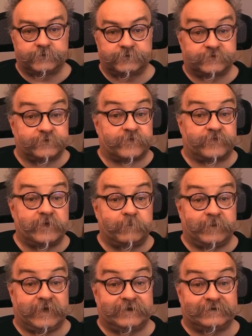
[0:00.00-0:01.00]
so the thing
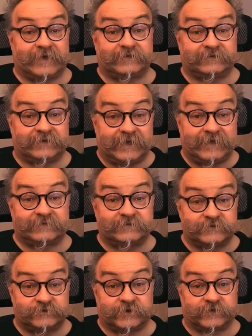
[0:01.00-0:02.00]
being tested
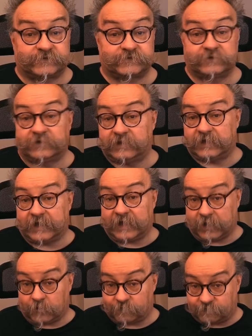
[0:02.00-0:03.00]
isn't just
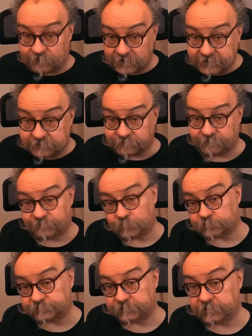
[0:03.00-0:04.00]
how fleet of
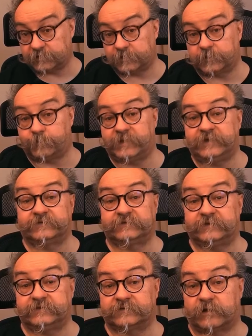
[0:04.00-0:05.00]
foot the
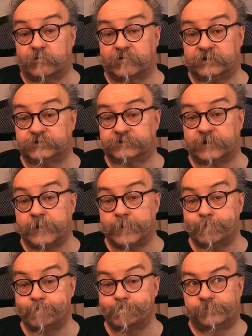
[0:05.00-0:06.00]
PCs are each
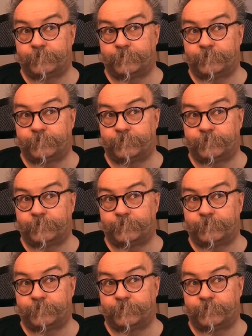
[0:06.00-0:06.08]
time,